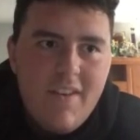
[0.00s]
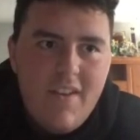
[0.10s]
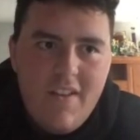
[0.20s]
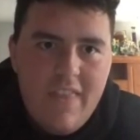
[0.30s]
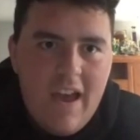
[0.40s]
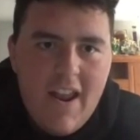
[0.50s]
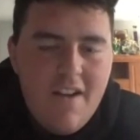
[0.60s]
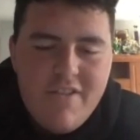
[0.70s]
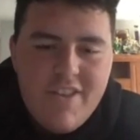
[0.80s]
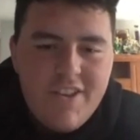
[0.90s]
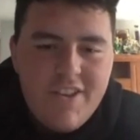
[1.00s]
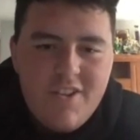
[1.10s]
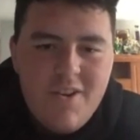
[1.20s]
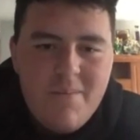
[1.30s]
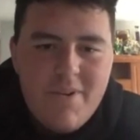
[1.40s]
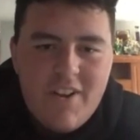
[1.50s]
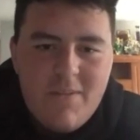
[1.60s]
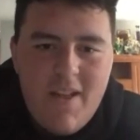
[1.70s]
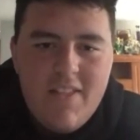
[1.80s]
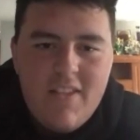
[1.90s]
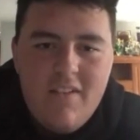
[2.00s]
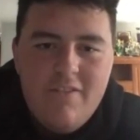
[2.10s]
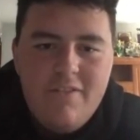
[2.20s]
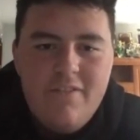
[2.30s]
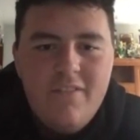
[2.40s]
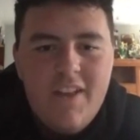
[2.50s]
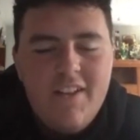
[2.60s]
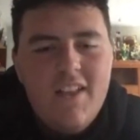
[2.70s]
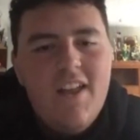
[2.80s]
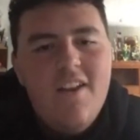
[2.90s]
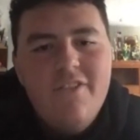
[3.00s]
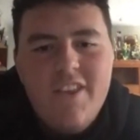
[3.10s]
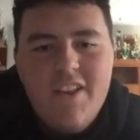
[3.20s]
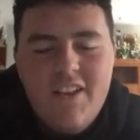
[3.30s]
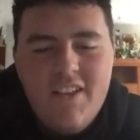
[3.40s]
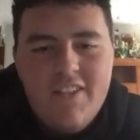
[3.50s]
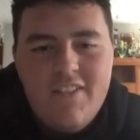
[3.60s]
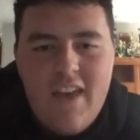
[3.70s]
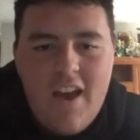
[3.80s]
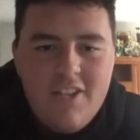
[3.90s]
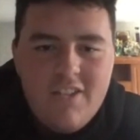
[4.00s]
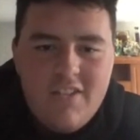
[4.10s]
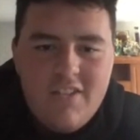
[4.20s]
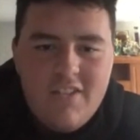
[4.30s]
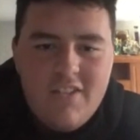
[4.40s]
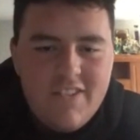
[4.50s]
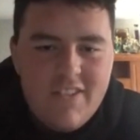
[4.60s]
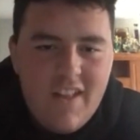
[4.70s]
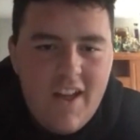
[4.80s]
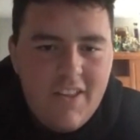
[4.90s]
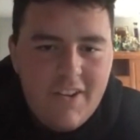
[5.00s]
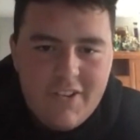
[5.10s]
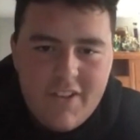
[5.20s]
not everything's super expensive like not everything is thousands and thousands of dollars.